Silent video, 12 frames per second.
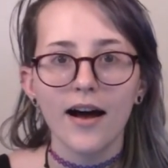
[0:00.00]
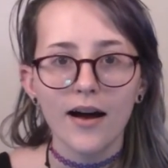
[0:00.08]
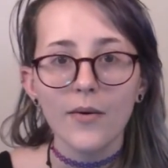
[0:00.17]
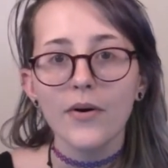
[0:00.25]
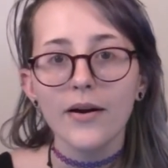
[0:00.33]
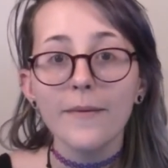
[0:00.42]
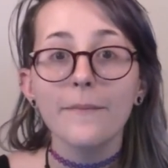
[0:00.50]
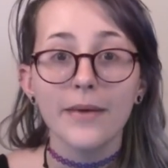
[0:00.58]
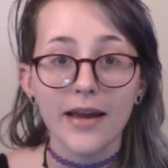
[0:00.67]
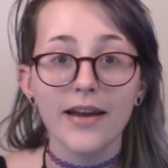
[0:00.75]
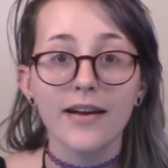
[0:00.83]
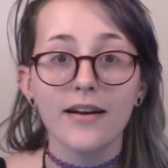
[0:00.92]
I want to
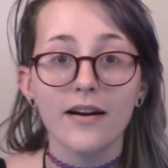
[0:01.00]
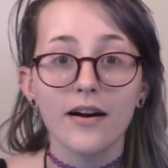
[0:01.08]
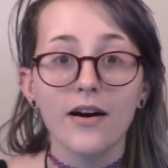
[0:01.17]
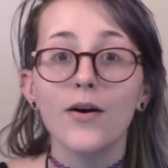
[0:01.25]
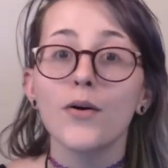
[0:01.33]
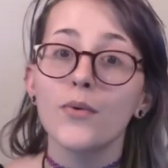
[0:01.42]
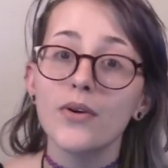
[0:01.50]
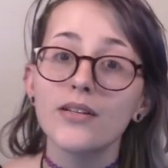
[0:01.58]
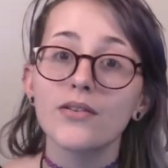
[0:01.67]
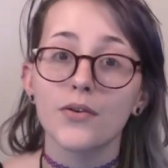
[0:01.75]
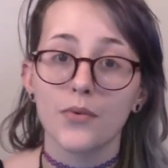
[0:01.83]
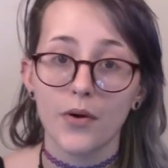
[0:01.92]
make a
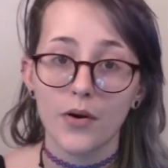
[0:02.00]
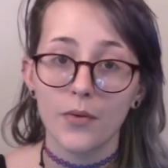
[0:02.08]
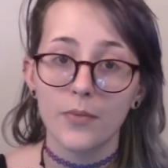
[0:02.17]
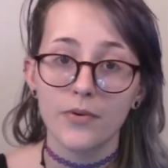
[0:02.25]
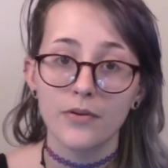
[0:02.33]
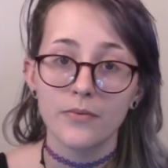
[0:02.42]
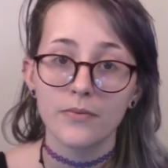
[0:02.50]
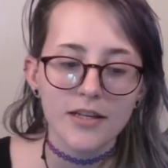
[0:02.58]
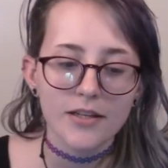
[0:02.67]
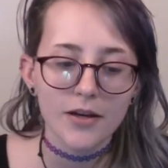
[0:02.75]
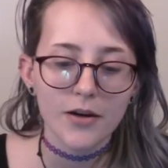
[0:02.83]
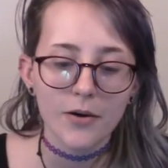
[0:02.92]
wizard robe.
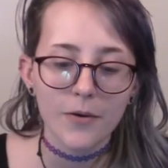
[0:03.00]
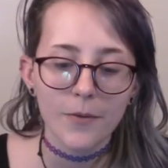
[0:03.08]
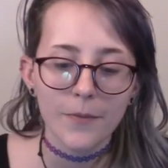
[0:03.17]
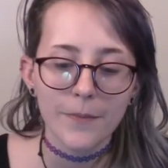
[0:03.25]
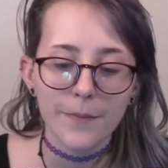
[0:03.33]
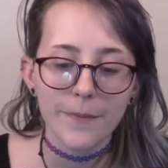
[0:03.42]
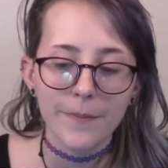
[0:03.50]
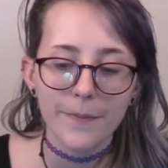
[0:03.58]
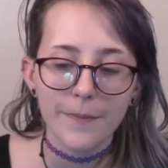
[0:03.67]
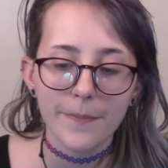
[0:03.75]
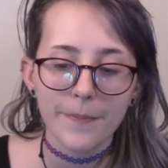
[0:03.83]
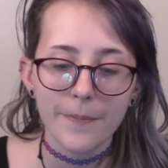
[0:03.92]
So
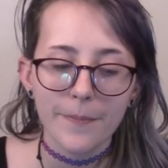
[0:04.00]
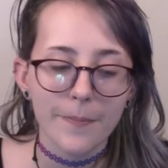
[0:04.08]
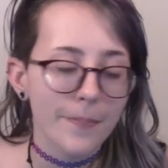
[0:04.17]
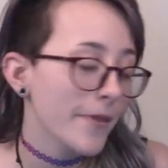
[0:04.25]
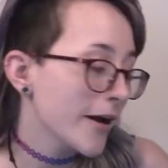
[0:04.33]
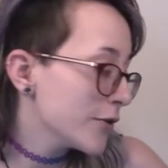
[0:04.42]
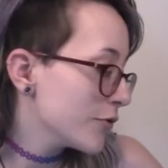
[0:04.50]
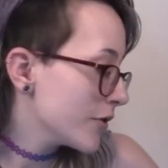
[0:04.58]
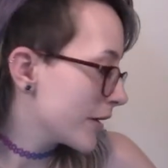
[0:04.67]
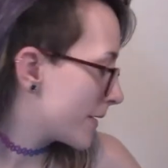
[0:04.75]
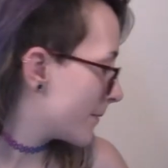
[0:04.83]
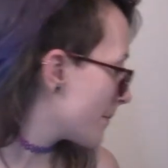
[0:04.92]
I
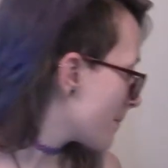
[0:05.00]
drew it,